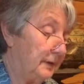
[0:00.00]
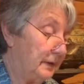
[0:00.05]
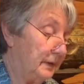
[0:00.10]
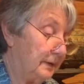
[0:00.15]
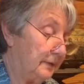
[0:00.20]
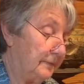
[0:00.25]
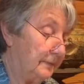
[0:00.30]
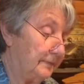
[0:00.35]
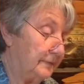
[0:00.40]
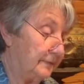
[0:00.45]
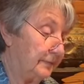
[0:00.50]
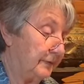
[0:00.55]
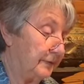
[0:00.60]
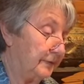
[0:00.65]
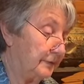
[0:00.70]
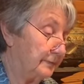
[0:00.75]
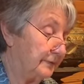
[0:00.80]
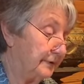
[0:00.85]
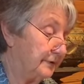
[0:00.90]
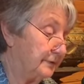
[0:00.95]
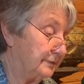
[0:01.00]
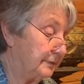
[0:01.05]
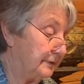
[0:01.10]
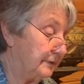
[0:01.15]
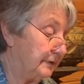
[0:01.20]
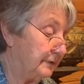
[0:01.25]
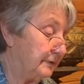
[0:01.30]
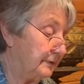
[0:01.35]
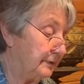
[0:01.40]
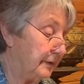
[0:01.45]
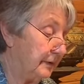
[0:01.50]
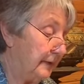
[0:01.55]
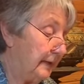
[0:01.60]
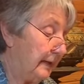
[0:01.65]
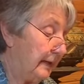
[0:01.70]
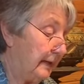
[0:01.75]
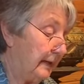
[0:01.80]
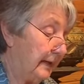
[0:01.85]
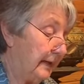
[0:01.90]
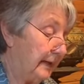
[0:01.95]
um, the retreat
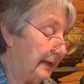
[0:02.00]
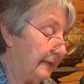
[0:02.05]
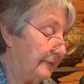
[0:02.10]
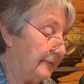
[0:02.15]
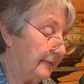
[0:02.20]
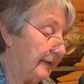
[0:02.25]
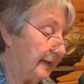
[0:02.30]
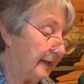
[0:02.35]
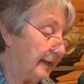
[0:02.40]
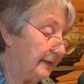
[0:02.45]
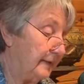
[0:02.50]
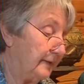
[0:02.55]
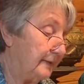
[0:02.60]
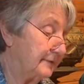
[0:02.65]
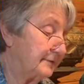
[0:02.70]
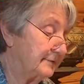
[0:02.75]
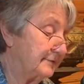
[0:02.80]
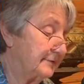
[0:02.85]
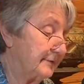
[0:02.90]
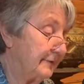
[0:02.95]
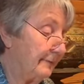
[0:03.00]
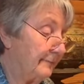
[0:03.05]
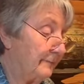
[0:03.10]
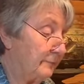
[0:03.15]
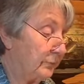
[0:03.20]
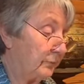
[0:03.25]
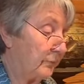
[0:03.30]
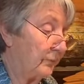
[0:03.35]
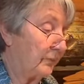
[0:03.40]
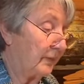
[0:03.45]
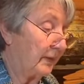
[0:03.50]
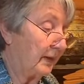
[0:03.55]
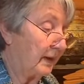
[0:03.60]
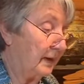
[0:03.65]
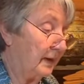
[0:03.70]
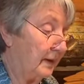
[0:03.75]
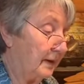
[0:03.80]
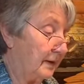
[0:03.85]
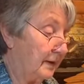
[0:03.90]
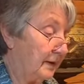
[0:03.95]
and that is
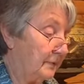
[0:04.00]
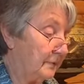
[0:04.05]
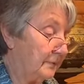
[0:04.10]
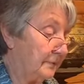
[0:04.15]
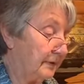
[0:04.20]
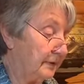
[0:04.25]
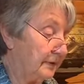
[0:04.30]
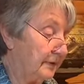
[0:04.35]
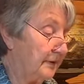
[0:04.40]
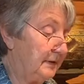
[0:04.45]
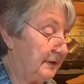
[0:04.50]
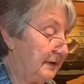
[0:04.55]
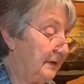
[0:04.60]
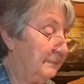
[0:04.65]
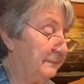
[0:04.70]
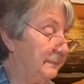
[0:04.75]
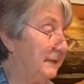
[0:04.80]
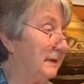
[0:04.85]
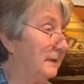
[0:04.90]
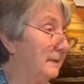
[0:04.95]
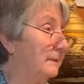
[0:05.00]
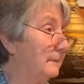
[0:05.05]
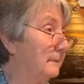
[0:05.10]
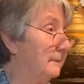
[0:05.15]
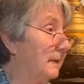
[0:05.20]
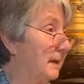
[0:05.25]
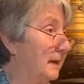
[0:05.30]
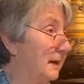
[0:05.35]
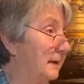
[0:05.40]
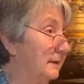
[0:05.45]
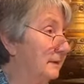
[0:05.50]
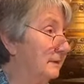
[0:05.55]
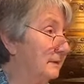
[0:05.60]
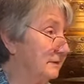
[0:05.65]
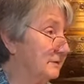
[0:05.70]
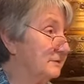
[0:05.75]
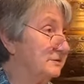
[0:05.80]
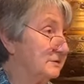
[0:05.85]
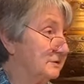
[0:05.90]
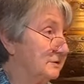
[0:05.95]
uh, really keeping in mind
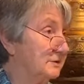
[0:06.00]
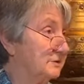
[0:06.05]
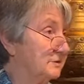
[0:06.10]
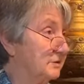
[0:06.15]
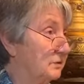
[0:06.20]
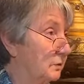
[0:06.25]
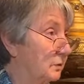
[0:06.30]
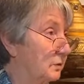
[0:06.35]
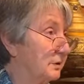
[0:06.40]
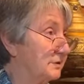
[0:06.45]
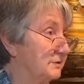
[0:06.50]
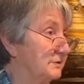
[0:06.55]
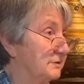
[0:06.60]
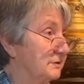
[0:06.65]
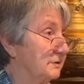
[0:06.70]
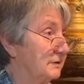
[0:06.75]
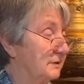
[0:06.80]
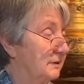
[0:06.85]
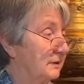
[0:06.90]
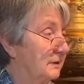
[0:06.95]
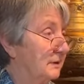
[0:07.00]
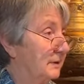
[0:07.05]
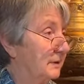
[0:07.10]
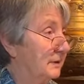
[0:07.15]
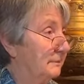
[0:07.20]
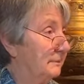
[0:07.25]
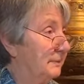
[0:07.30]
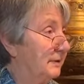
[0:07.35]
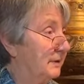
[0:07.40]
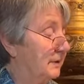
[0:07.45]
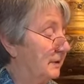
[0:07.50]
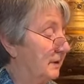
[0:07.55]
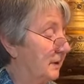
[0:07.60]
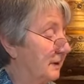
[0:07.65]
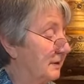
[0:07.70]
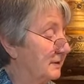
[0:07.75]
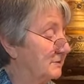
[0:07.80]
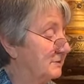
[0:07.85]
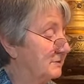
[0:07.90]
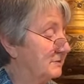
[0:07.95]
this discourse
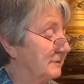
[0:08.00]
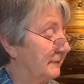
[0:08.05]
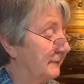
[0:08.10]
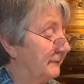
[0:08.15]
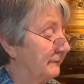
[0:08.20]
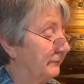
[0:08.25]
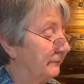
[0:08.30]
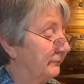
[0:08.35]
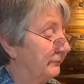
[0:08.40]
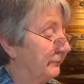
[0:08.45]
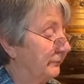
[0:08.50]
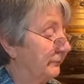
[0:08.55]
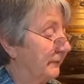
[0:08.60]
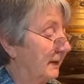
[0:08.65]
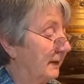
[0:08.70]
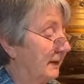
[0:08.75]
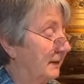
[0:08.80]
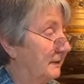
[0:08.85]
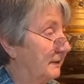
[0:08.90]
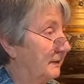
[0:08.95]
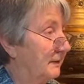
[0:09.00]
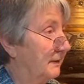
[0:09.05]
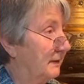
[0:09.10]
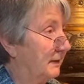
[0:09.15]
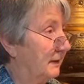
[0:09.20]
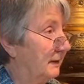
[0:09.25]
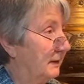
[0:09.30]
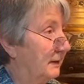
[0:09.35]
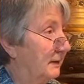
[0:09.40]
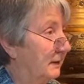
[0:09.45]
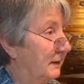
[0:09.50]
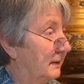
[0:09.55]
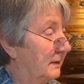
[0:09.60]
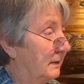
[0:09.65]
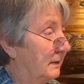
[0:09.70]
because in the